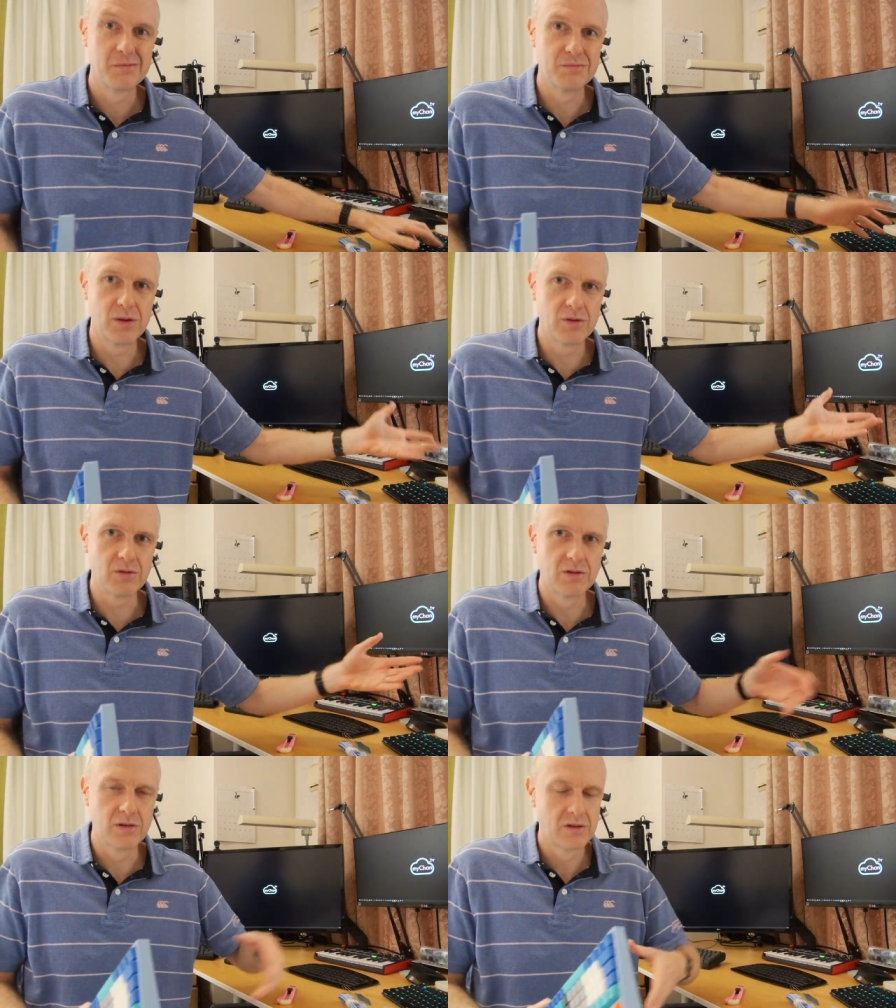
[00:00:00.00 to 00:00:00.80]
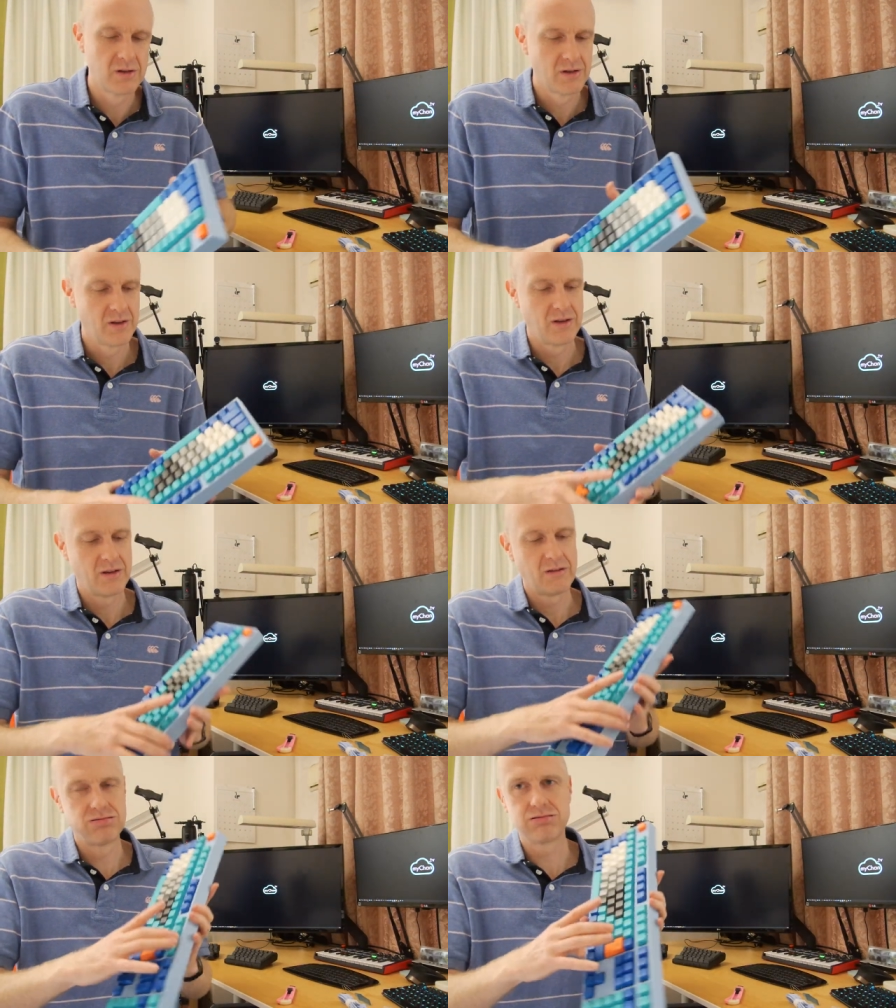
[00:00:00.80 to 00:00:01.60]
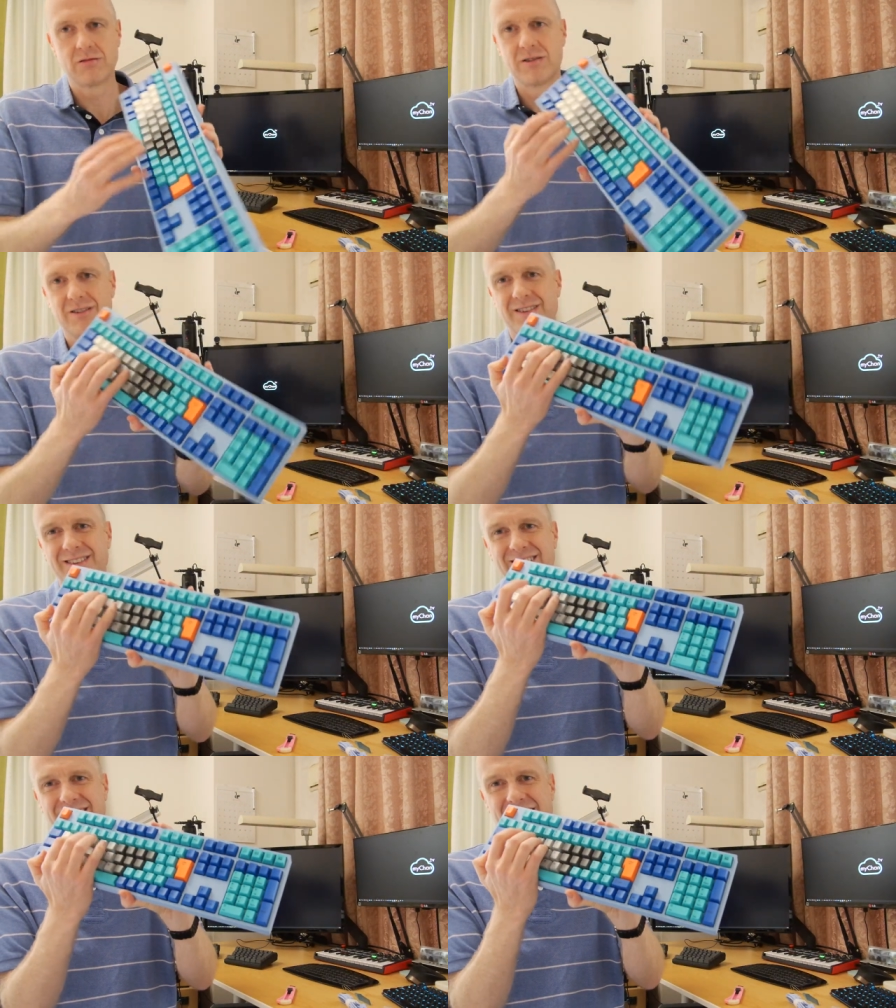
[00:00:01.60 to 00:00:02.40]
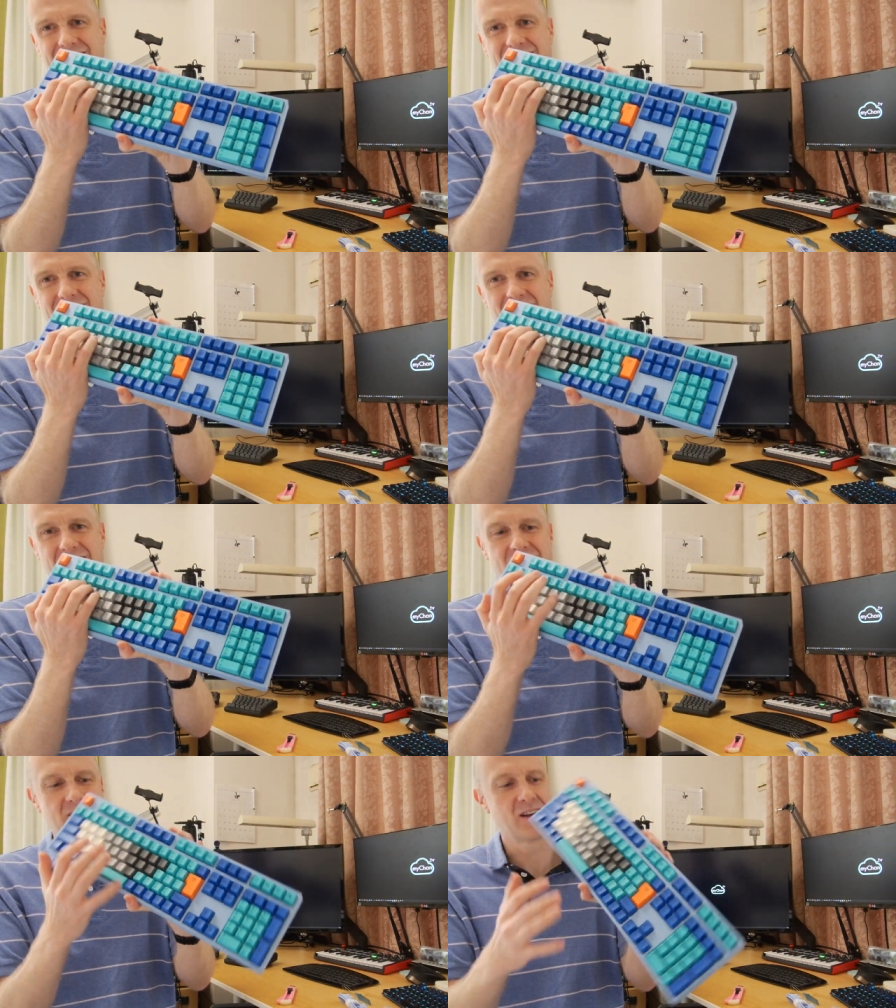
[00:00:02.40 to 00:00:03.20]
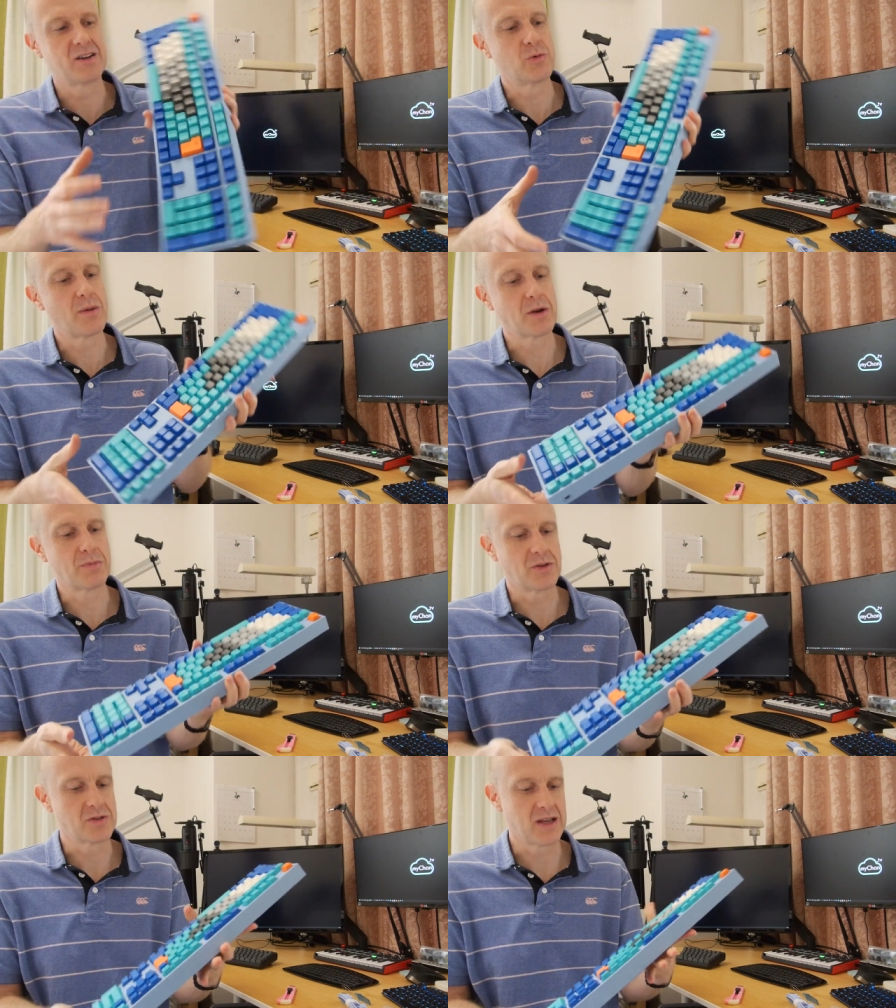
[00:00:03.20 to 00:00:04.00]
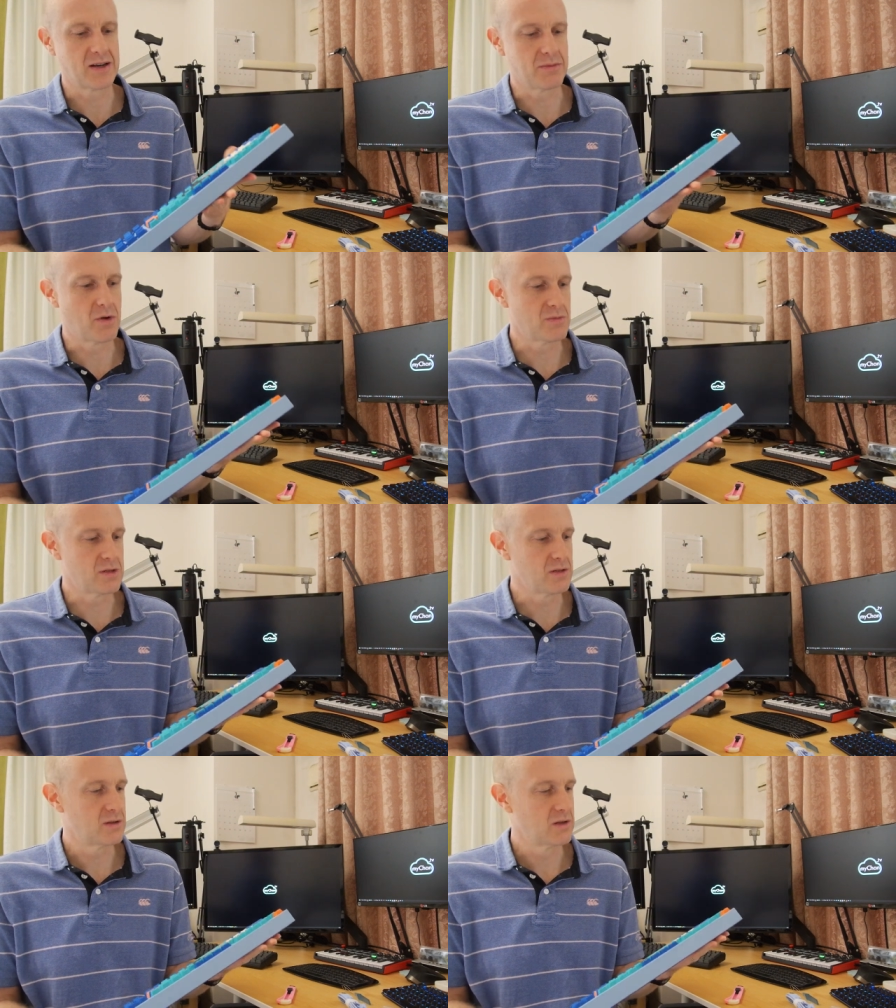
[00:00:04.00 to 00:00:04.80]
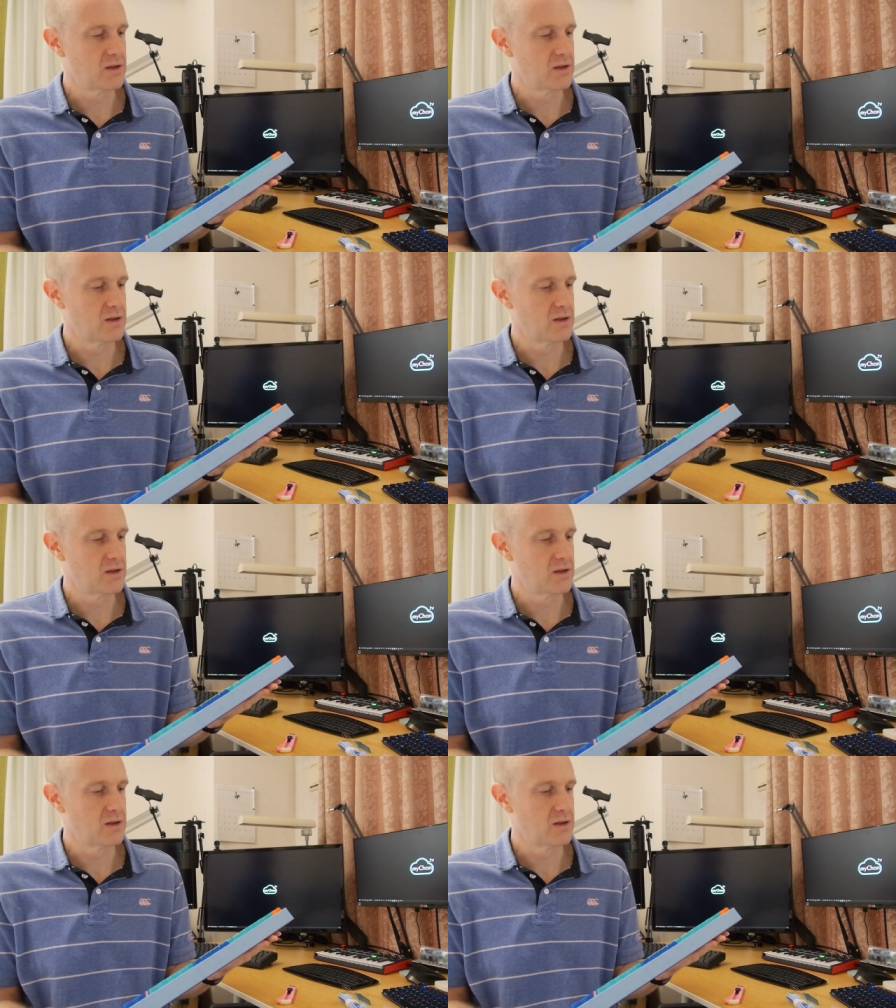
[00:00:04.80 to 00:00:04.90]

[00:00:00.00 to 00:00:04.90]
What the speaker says: blue, oh, that is a nice sound. Well, I'm gonna put this down in a moment.